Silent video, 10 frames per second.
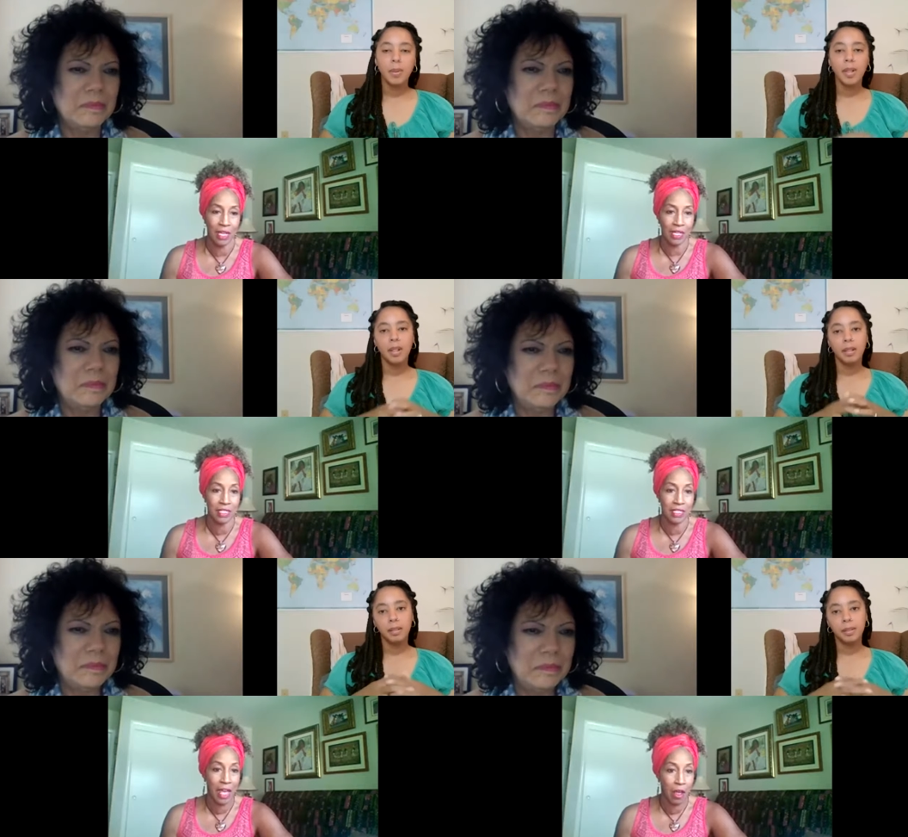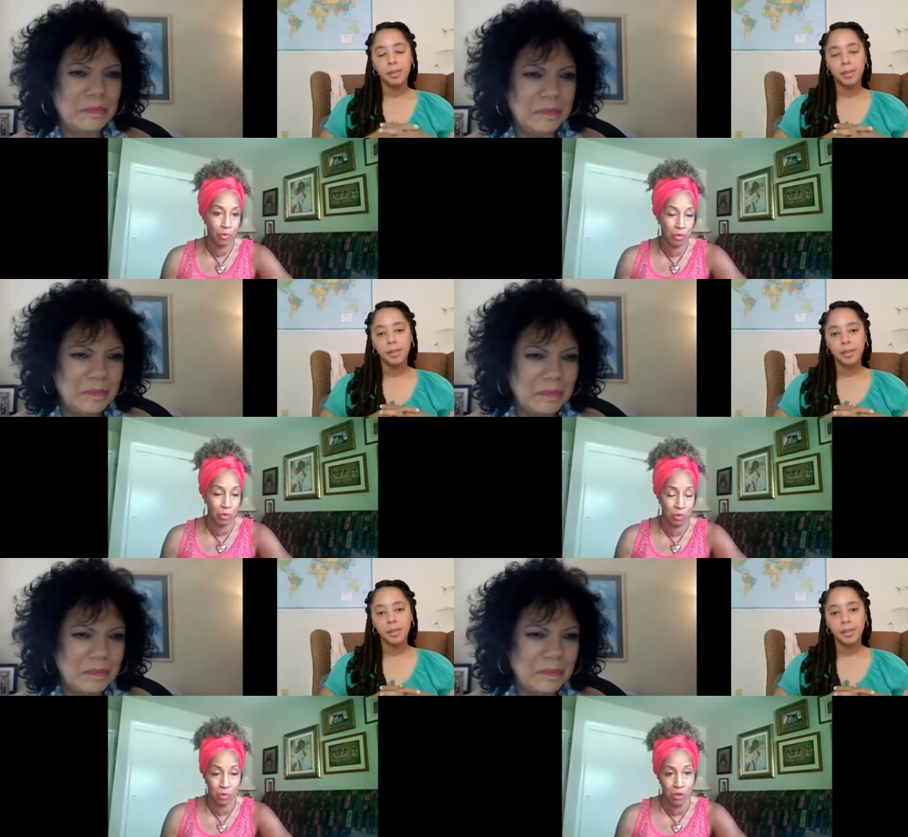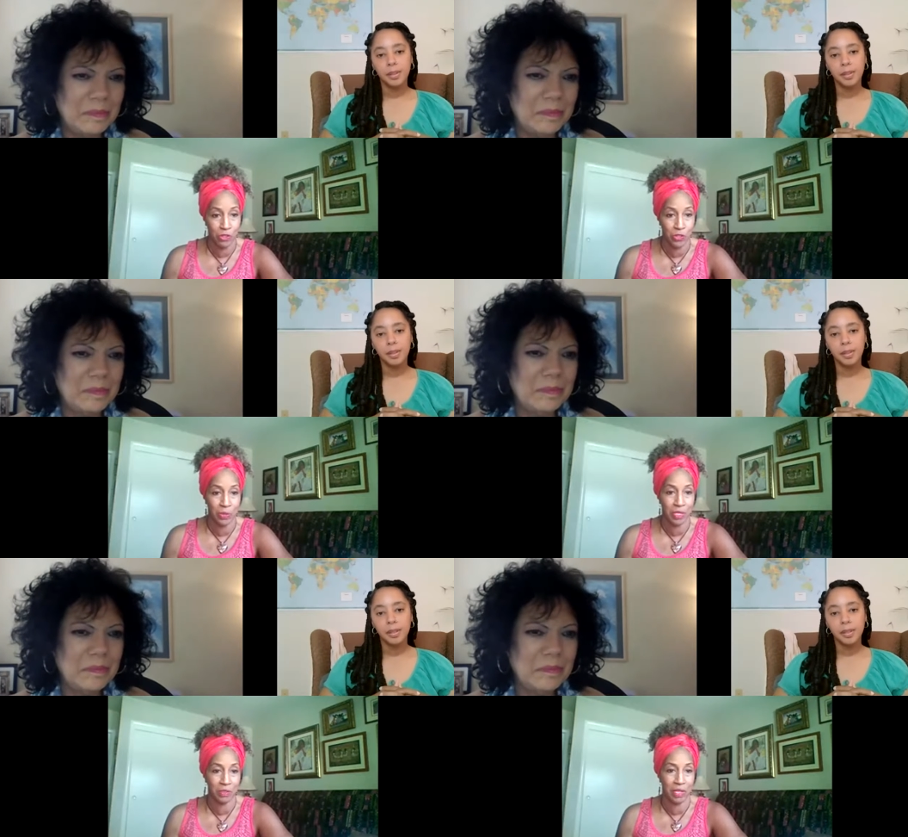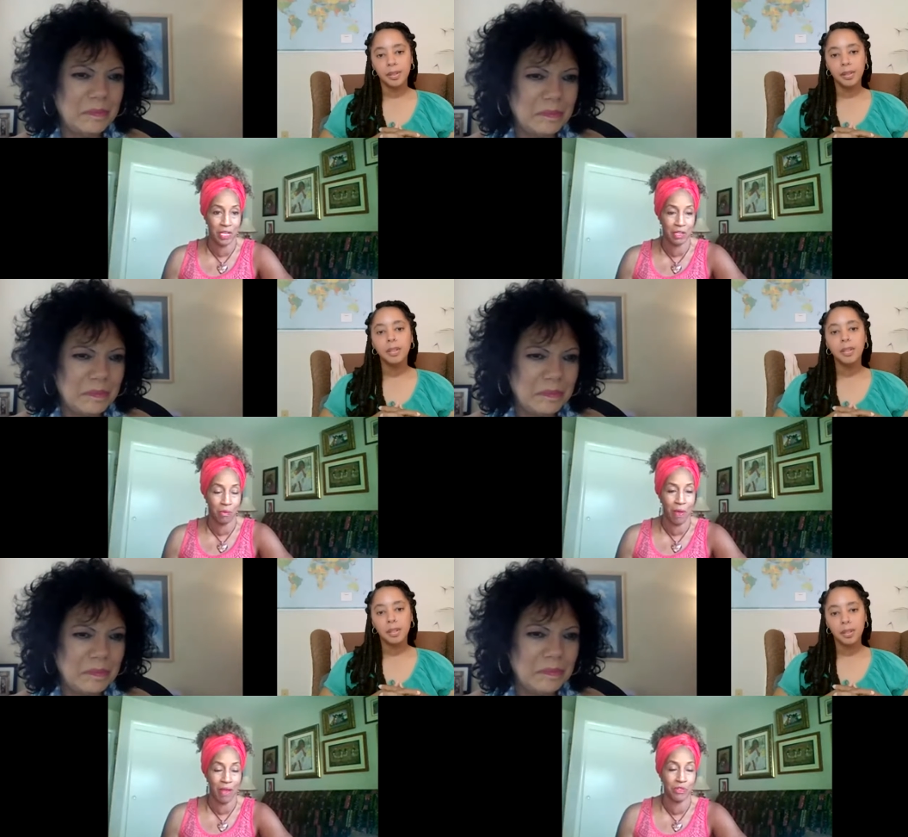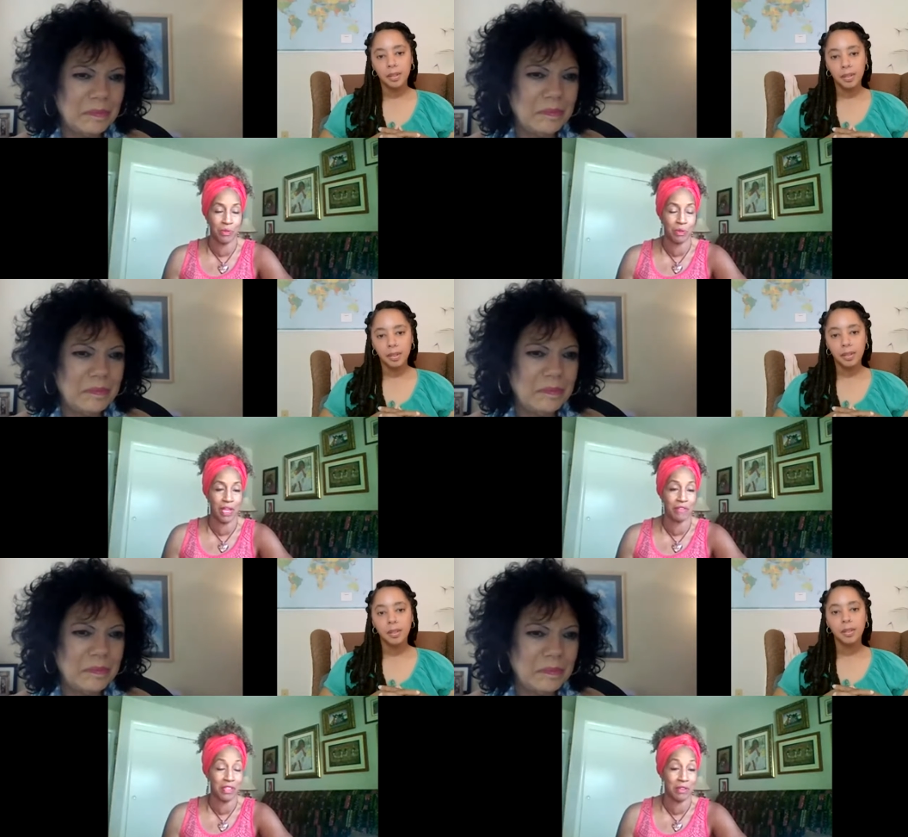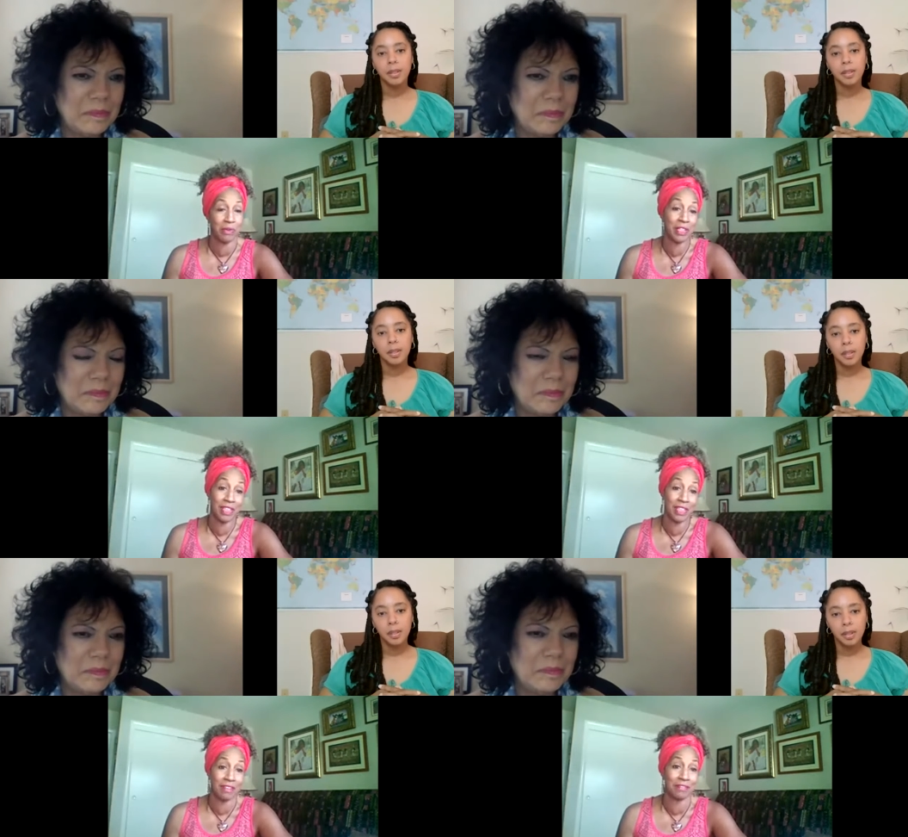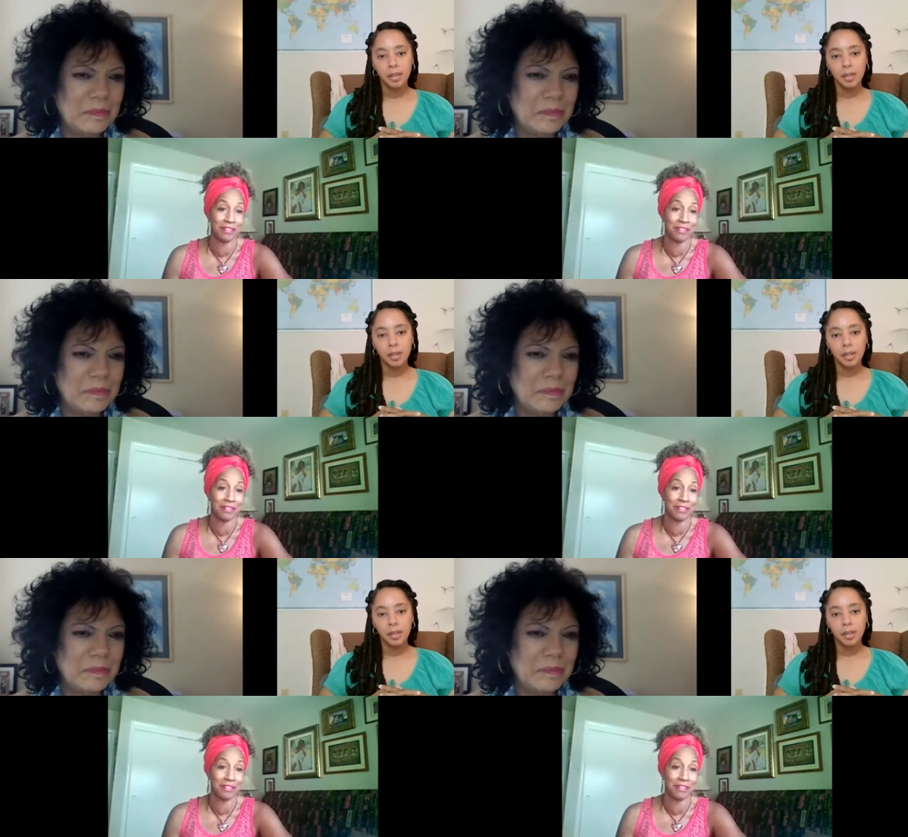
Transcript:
Speaker 1: to help them through their journey so they can arrive to a life that they really love.